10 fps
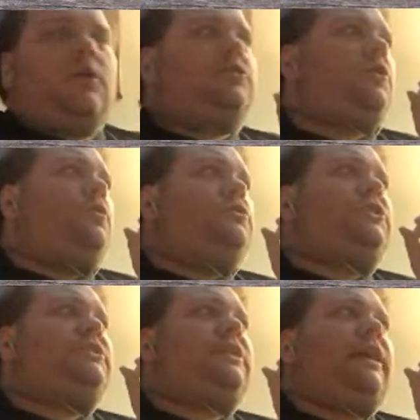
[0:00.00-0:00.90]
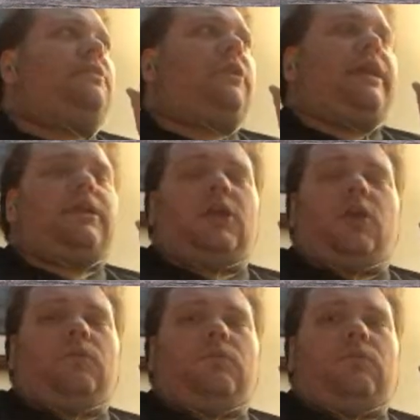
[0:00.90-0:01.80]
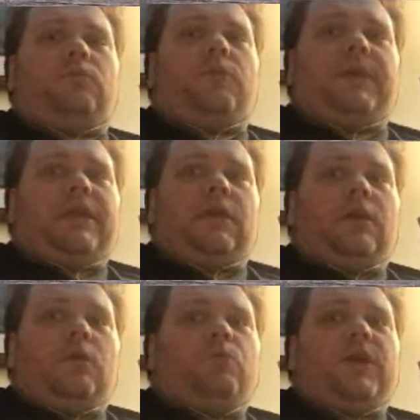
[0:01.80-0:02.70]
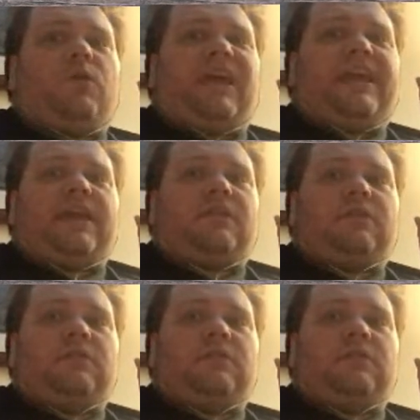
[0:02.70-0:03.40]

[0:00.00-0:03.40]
So she's like, they're like, you know, Ruby, we don't like it.